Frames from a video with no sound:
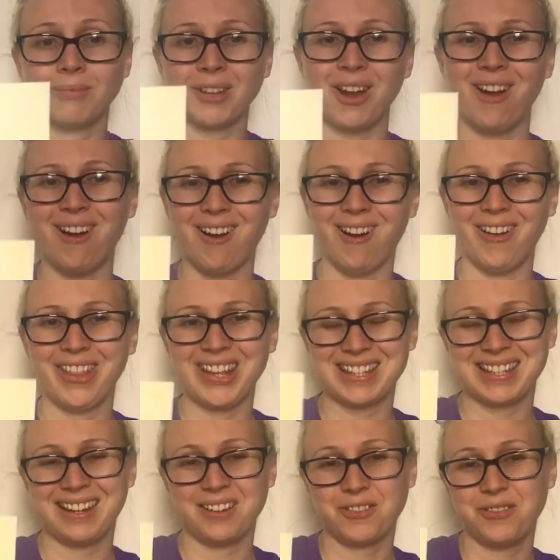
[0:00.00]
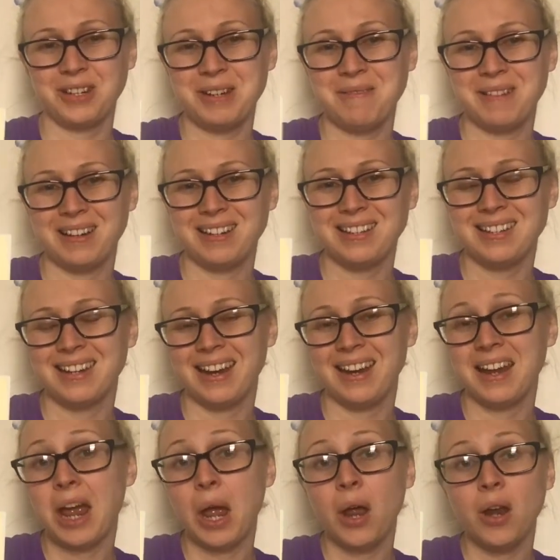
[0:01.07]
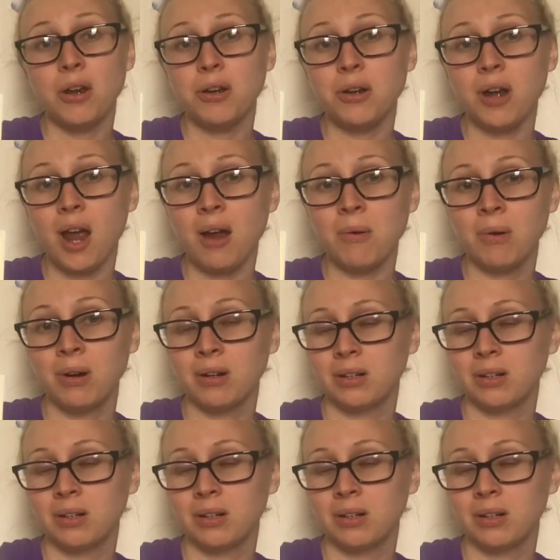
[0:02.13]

Oh, that's a tricky word, isn't it? No.